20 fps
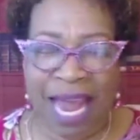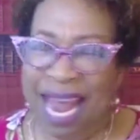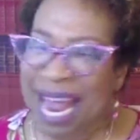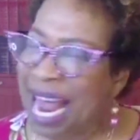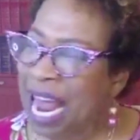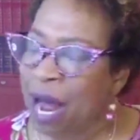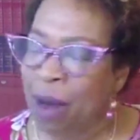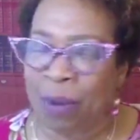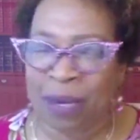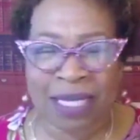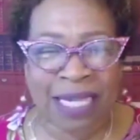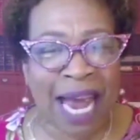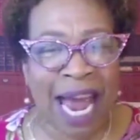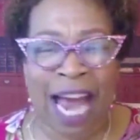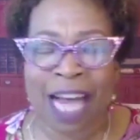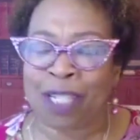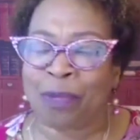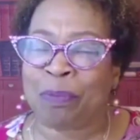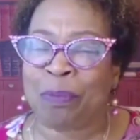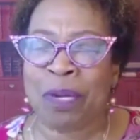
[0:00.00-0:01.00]
It was
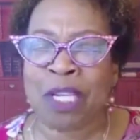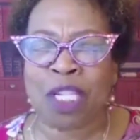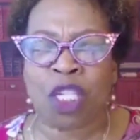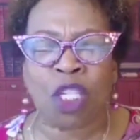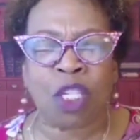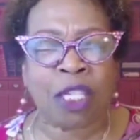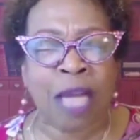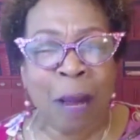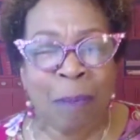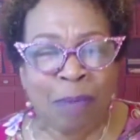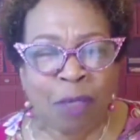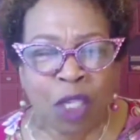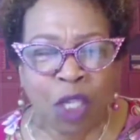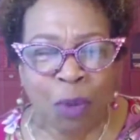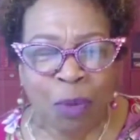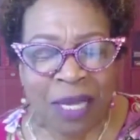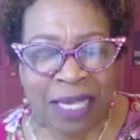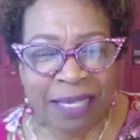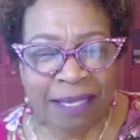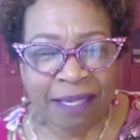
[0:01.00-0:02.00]
as
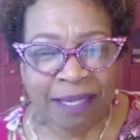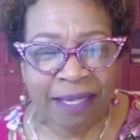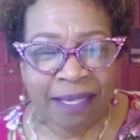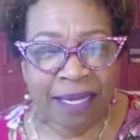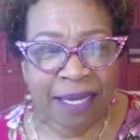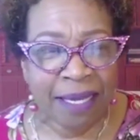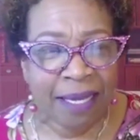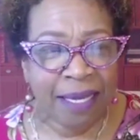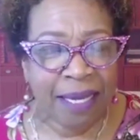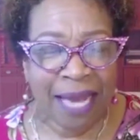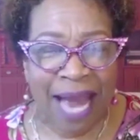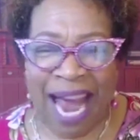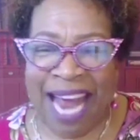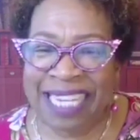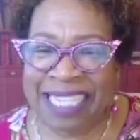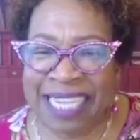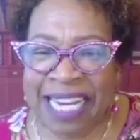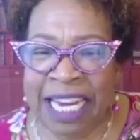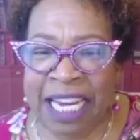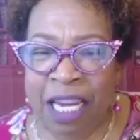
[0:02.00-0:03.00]
presumptuous as
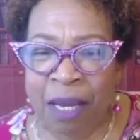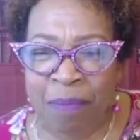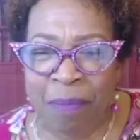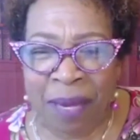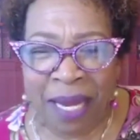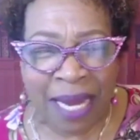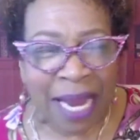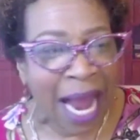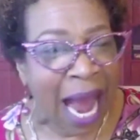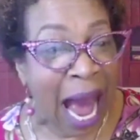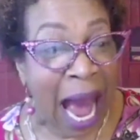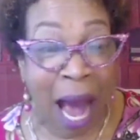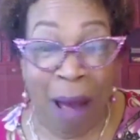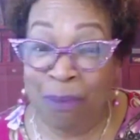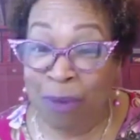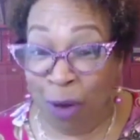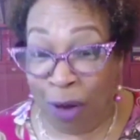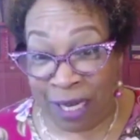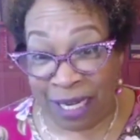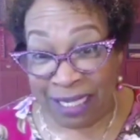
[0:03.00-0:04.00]
it could be. I'm
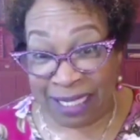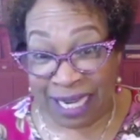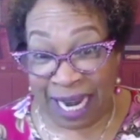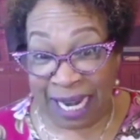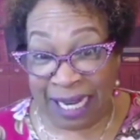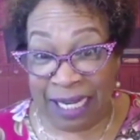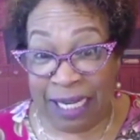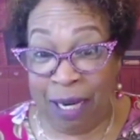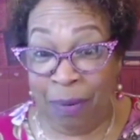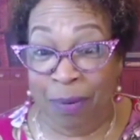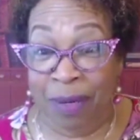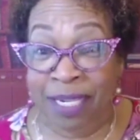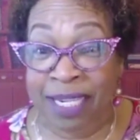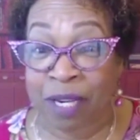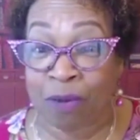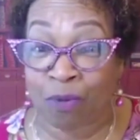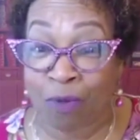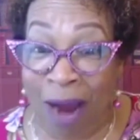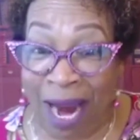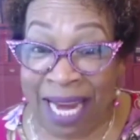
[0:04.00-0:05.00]
going to take liberty
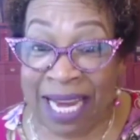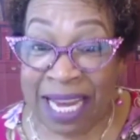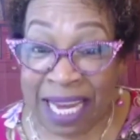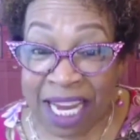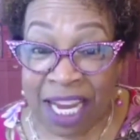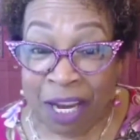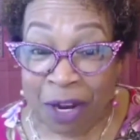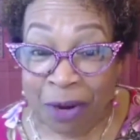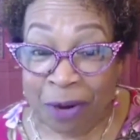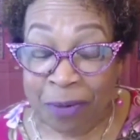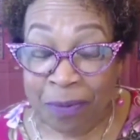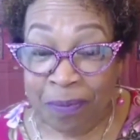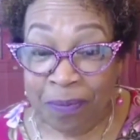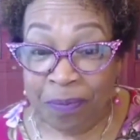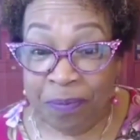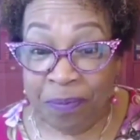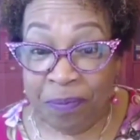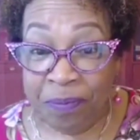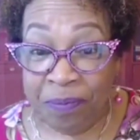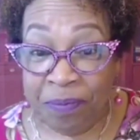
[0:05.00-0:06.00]
right here
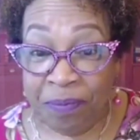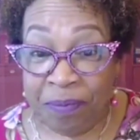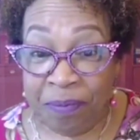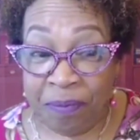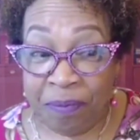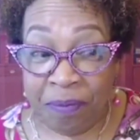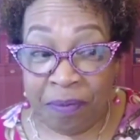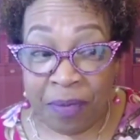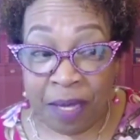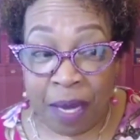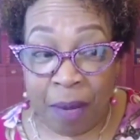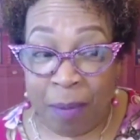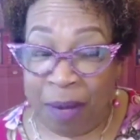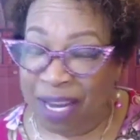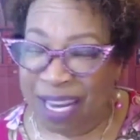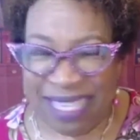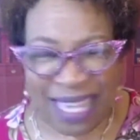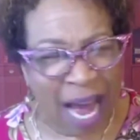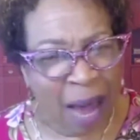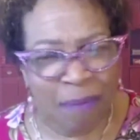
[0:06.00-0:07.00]

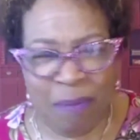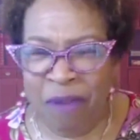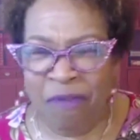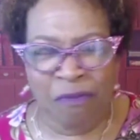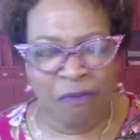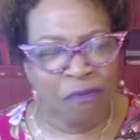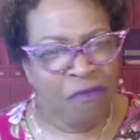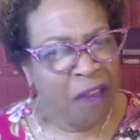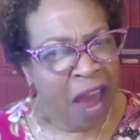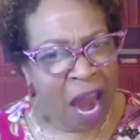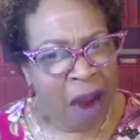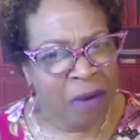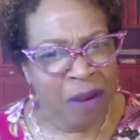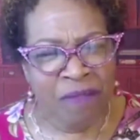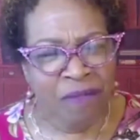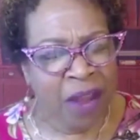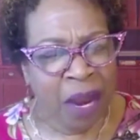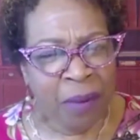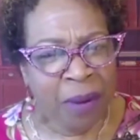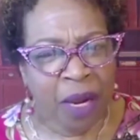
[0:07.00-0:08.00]
because I've been very,
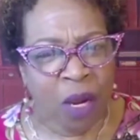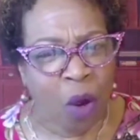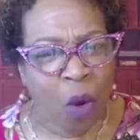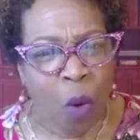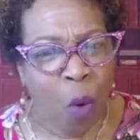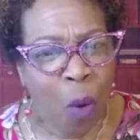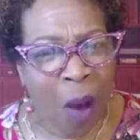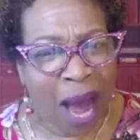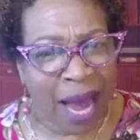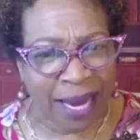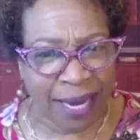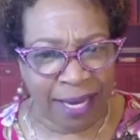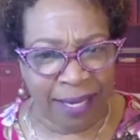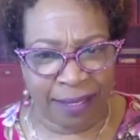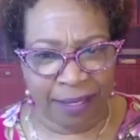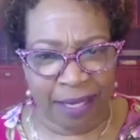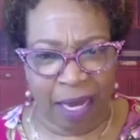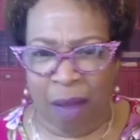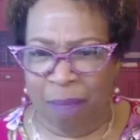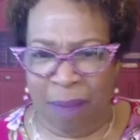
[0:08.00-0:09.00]
very quiet
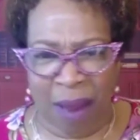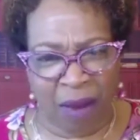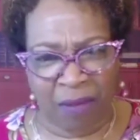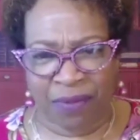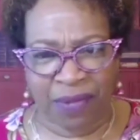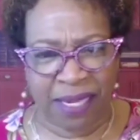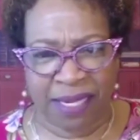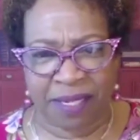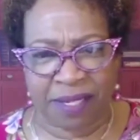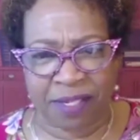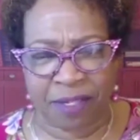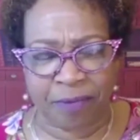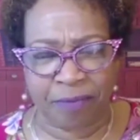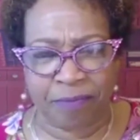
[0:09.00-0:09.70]
about this.